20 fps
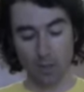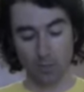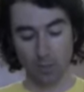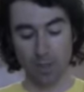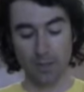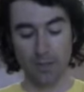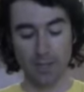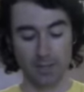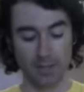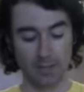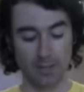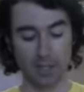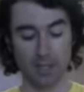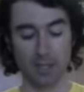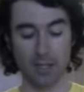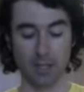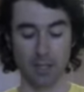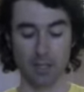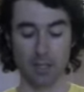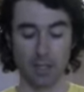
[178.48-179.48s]
Well, this is
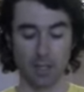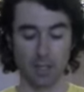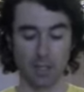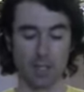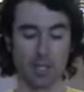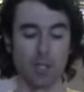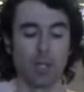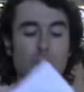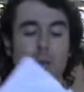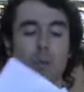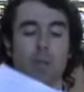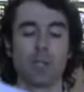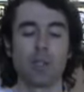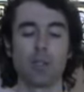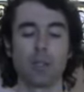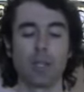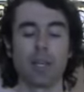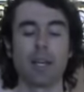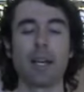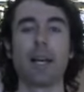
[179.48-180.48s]
it here. What you're
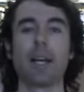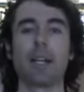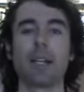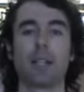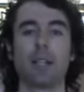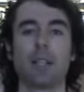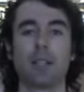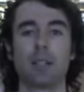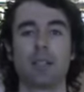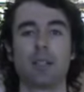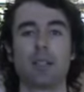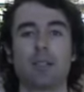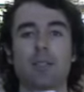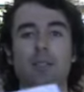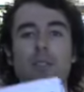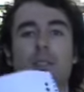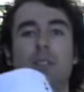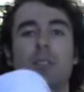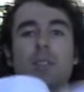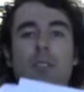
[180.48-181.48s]
looking at,
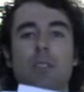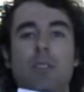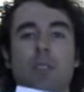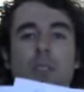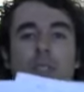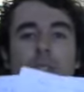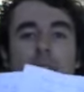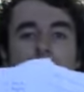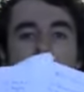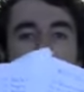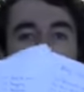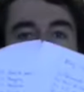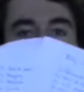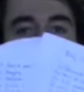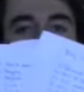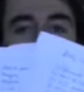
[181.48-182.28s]
you can see it